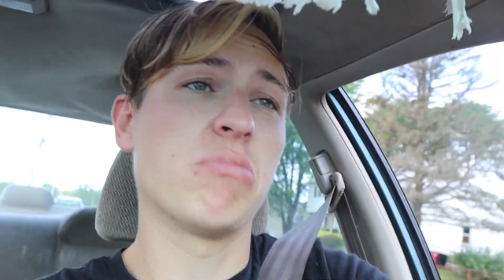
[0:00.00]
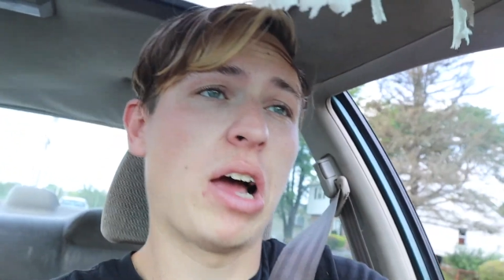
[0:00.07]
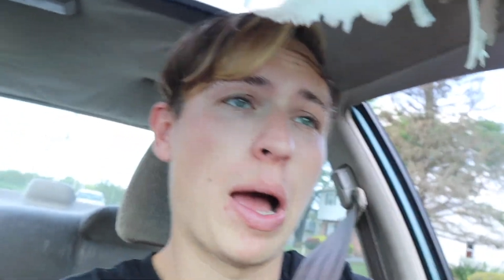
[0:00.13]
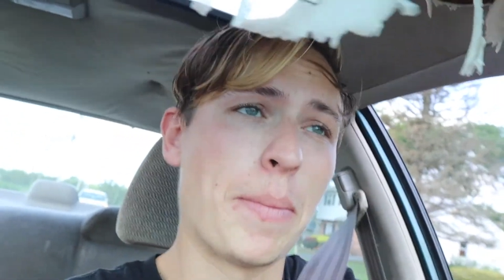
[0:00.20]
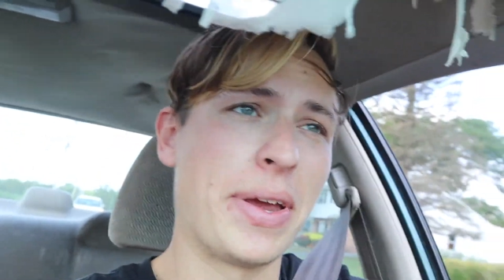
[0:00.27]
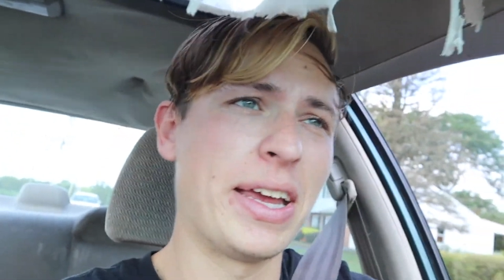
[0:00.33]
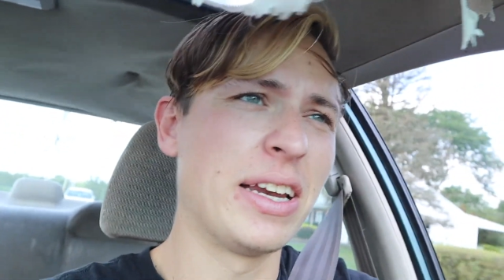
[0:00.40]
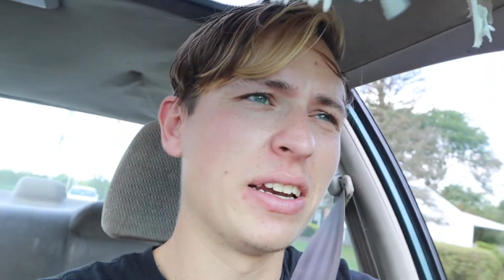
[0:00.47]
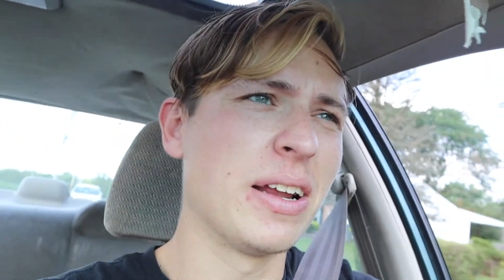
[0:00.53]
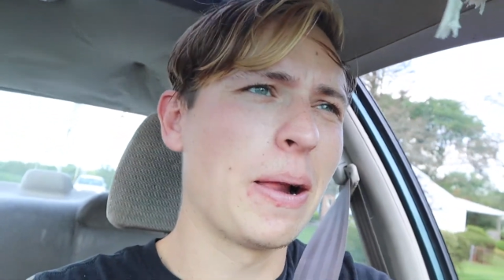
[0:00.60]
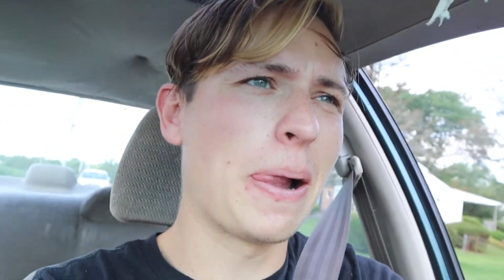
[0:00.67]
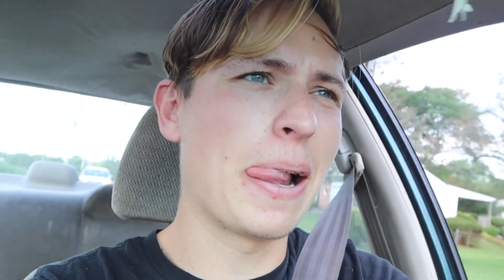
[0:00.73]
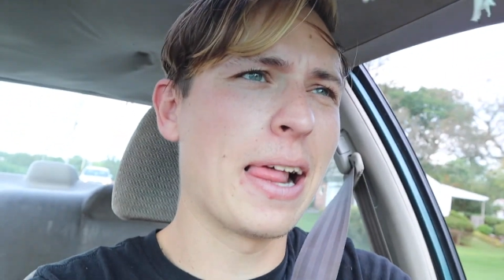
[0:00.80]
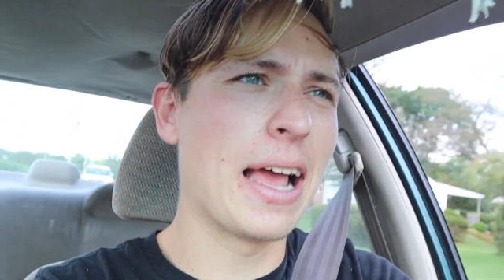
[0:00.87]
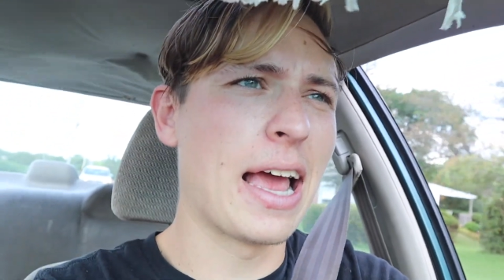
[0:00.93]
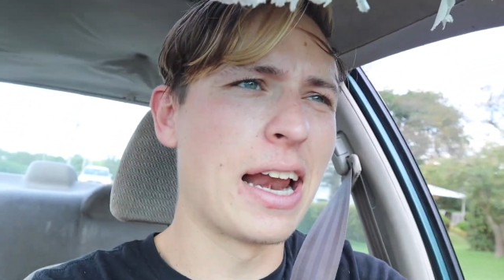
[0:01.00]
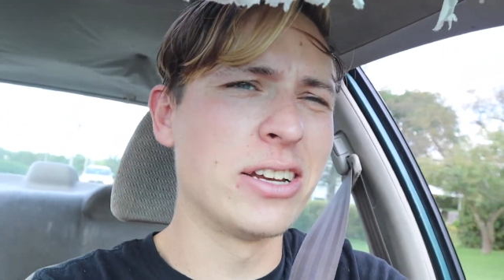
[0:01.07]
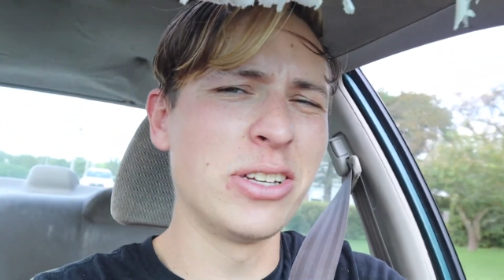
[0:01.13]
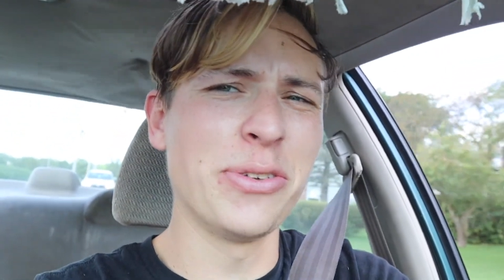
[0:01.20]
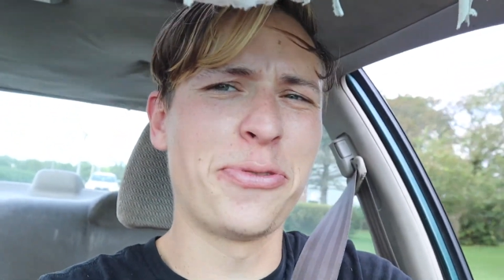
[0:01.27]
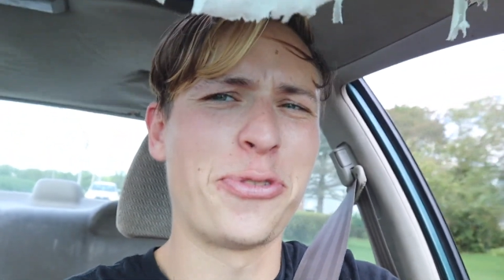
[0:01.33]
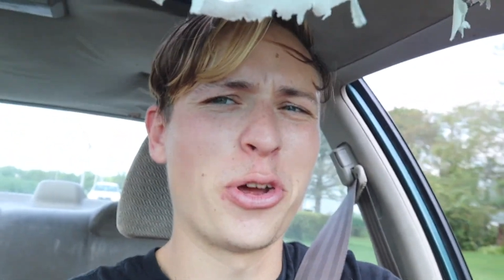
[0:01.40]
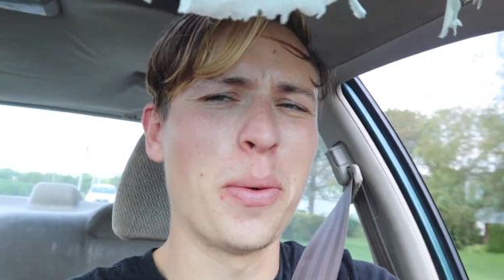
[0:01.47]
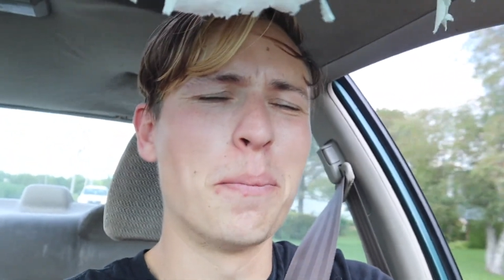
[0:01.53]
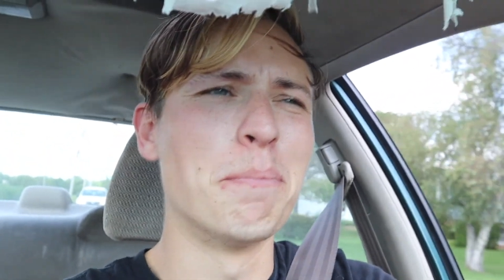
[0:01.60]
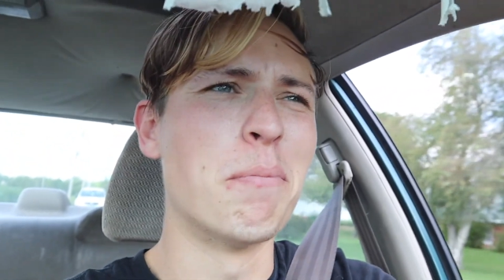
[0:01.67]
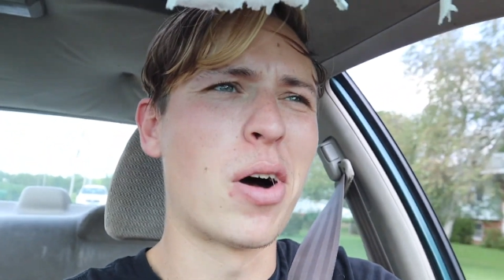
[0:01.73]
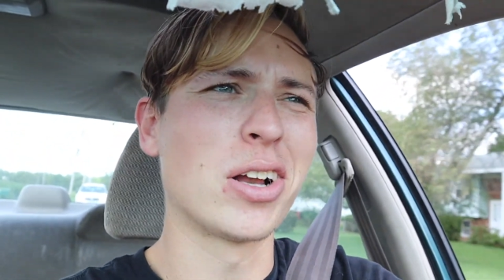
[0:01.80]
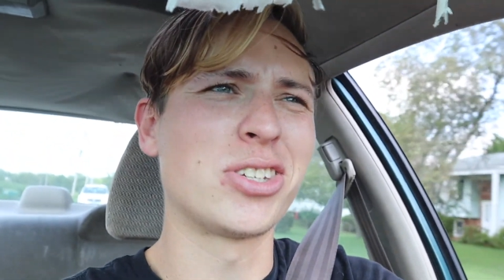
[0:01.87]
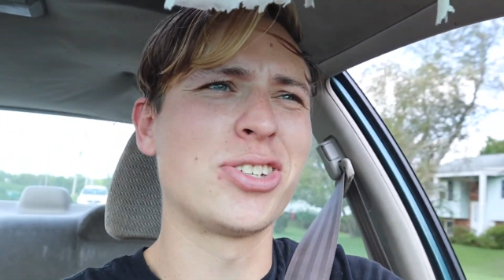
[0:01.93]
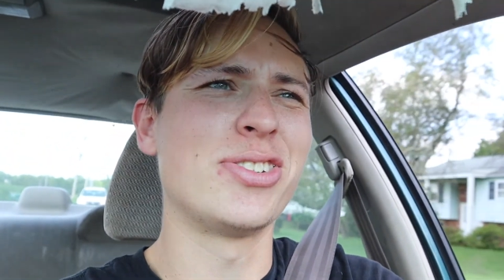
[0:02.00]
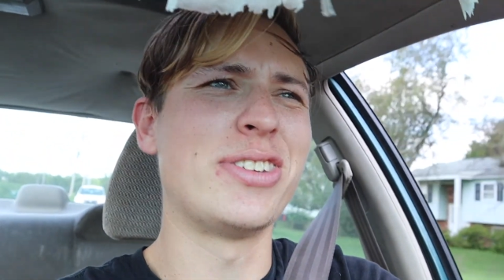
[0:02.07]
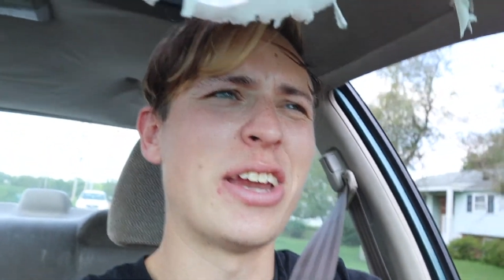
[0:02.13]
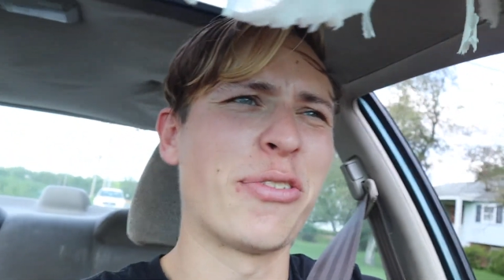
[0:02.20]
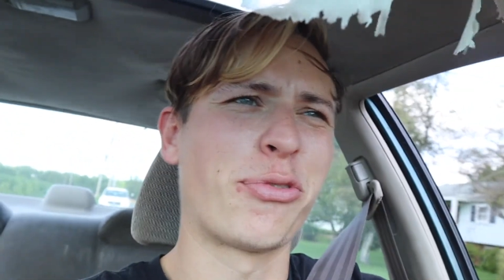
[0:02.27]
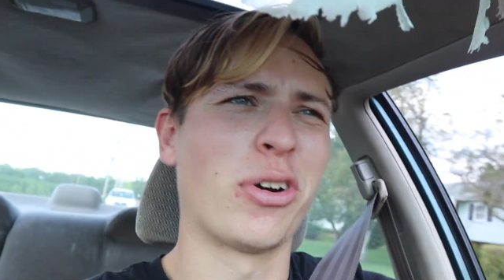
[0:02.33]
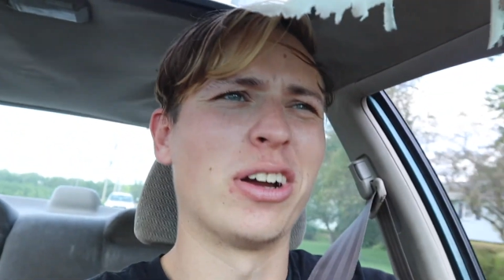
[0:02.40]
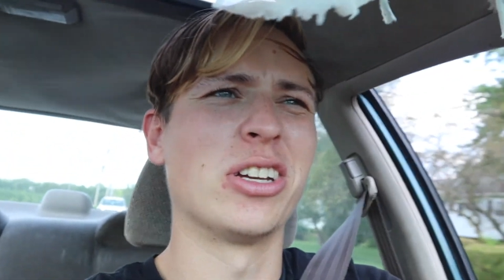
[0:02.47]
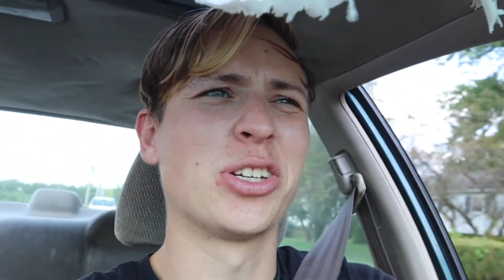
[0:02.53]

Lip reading: I mean, it doesn't feel much different.